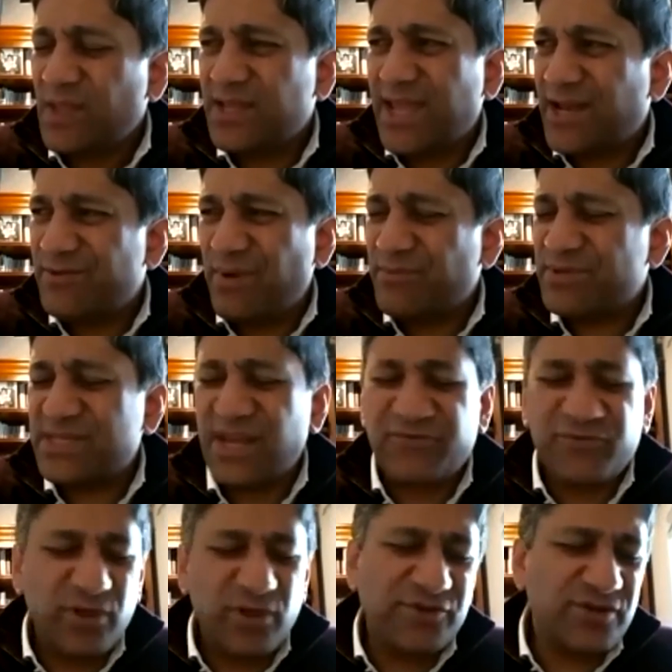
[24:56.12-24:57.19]
can't remember,
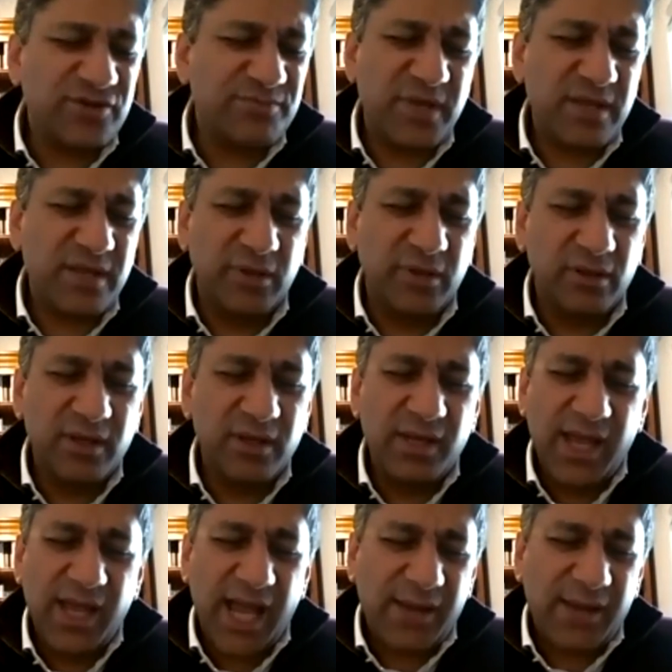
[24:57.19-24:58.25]
several hundred people
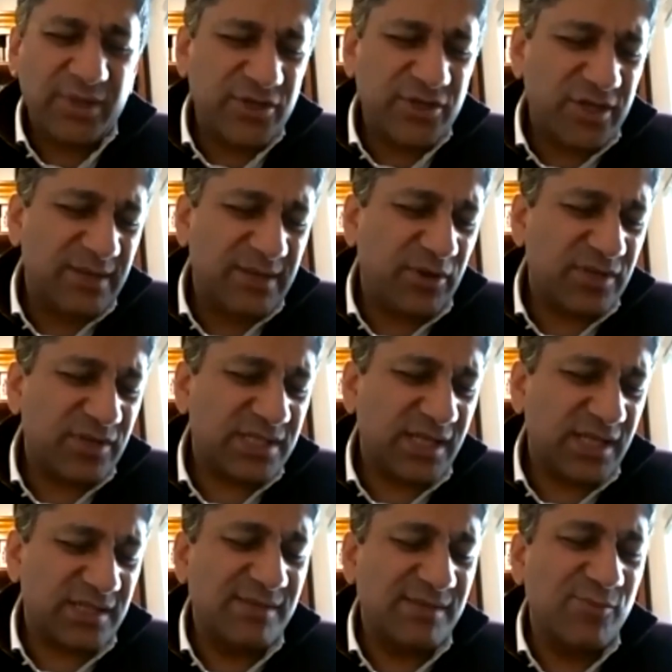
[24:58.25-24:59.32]
And we took in about
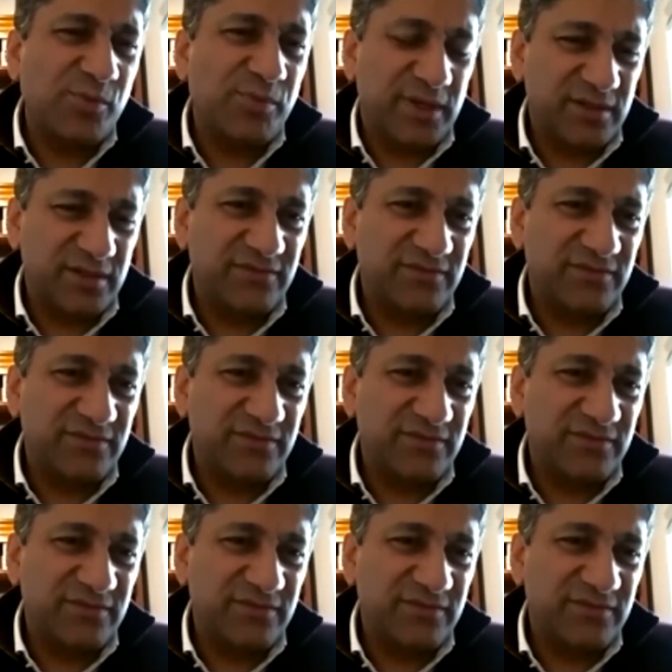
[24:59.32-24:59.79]
60 mobile